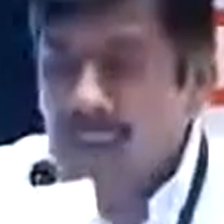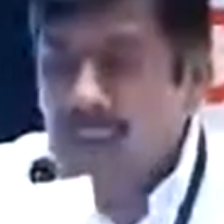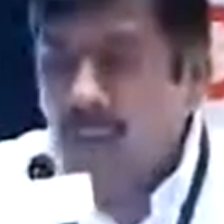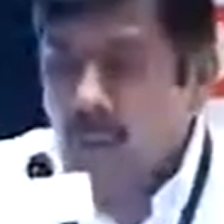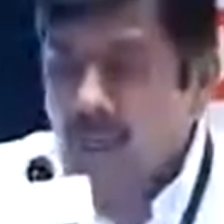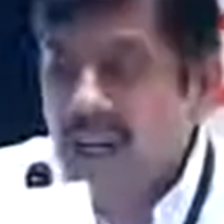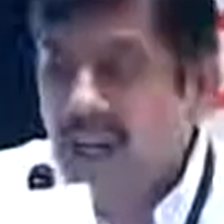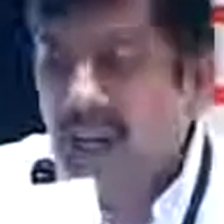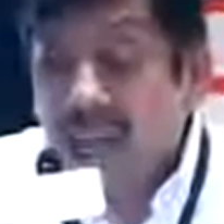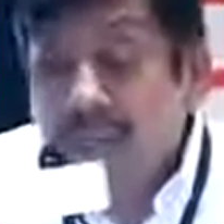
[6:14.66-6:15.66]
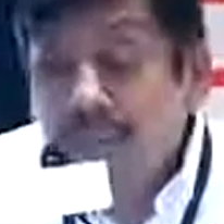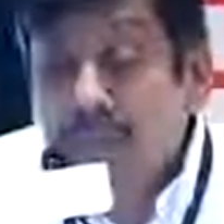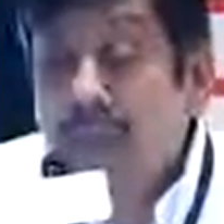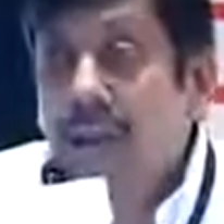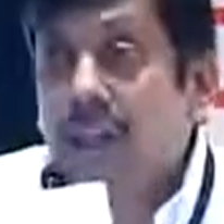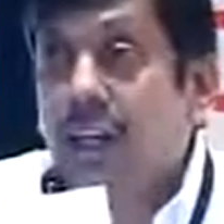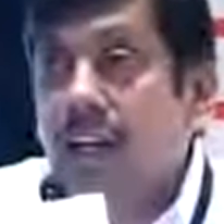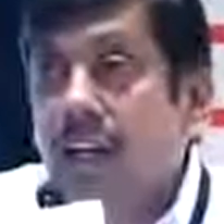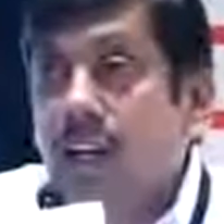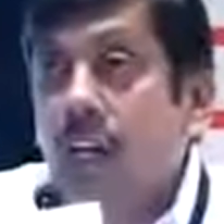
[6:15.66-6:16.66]
Clear defined objective
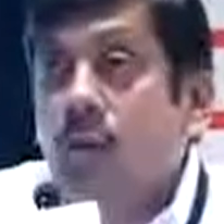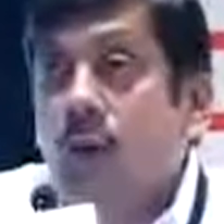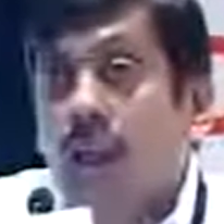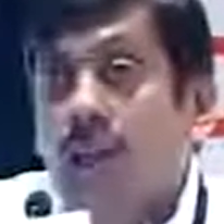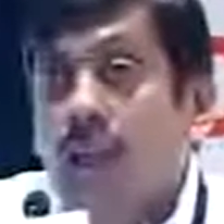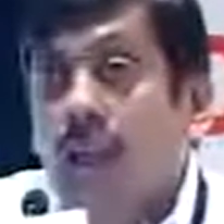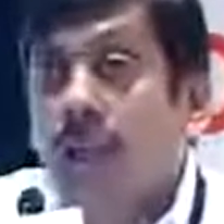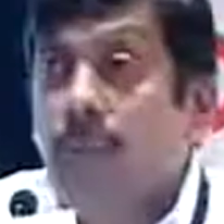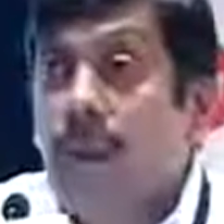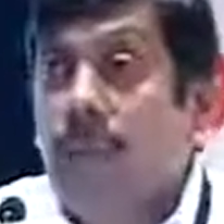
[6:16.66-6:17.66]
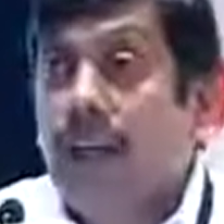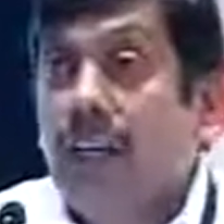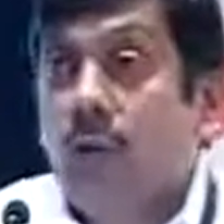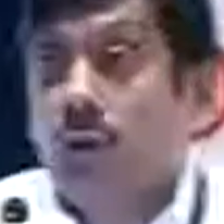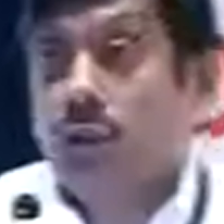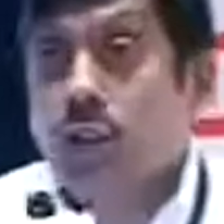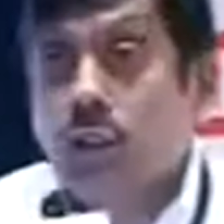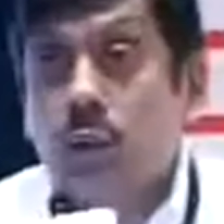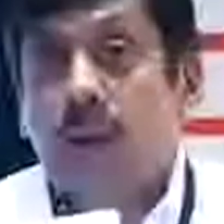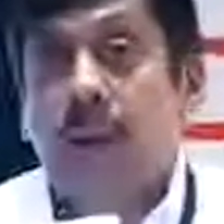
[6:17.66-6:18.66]
strategy was resources was pegged in,
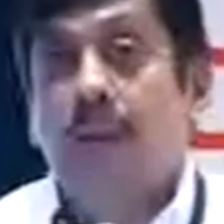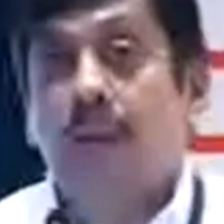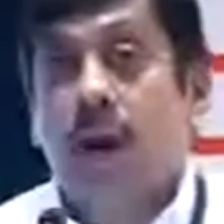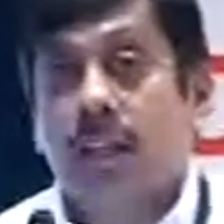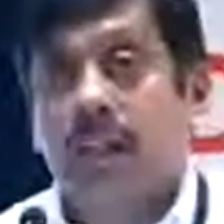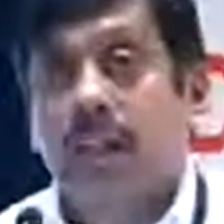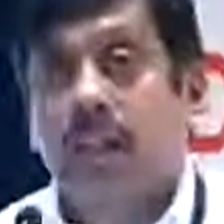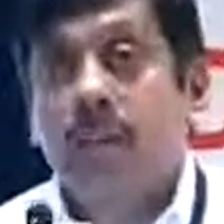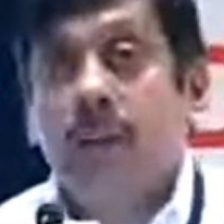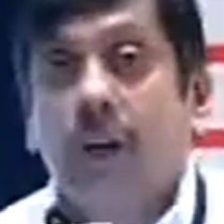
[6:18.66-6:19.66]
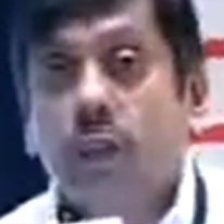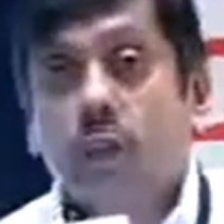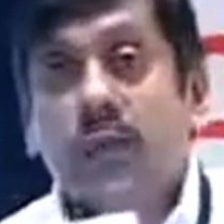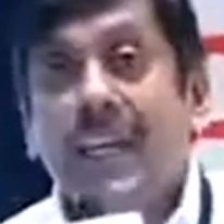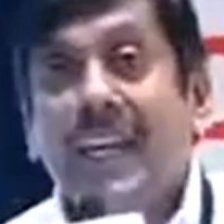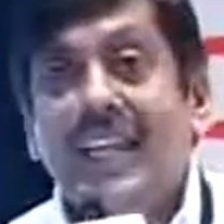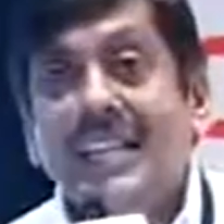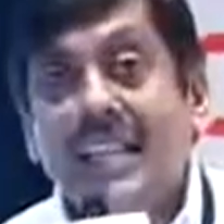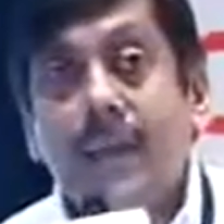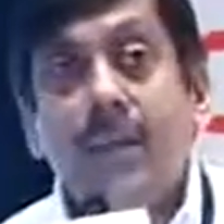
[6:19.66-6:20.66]
objectives were spelled
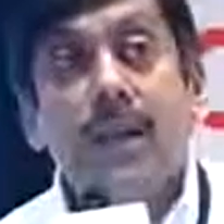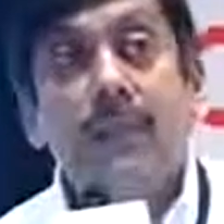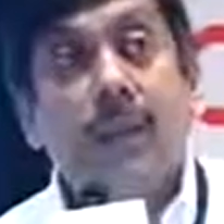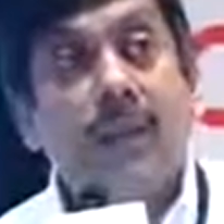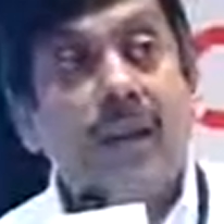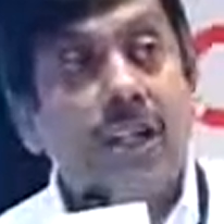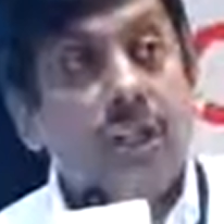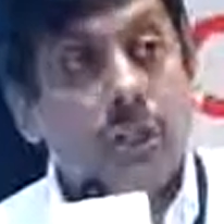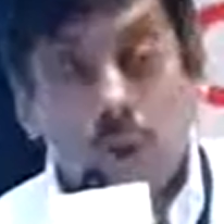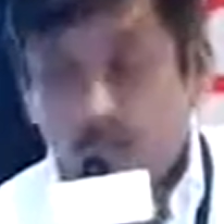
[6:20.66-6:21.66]
out, resources were,